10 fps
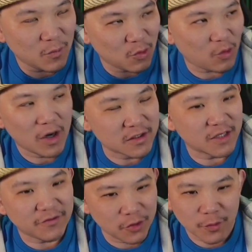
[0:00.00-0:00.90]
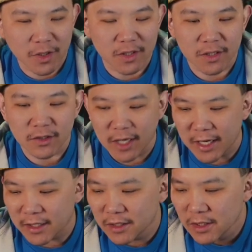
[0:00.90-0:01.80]
relative humidity,
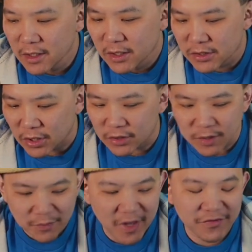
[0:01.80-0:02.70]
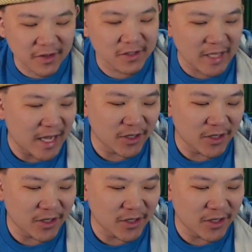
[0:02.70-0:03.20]
okay? So the myth is that